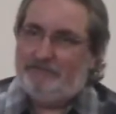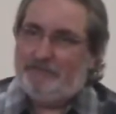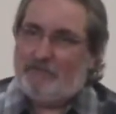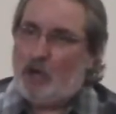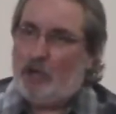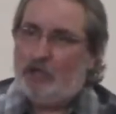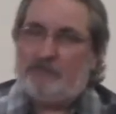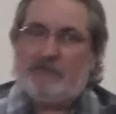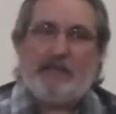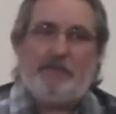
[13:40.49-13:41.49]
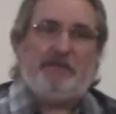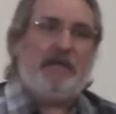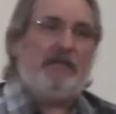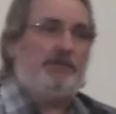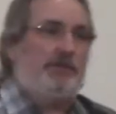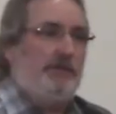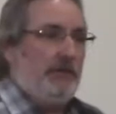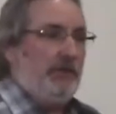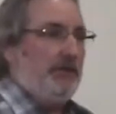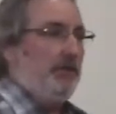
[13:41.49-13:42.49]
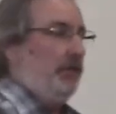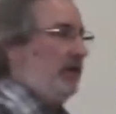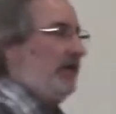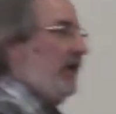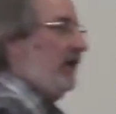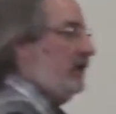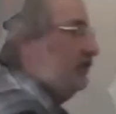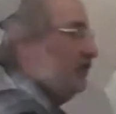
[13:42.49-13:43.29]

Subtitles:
Hall of Fame catcher for the New York Yankees, who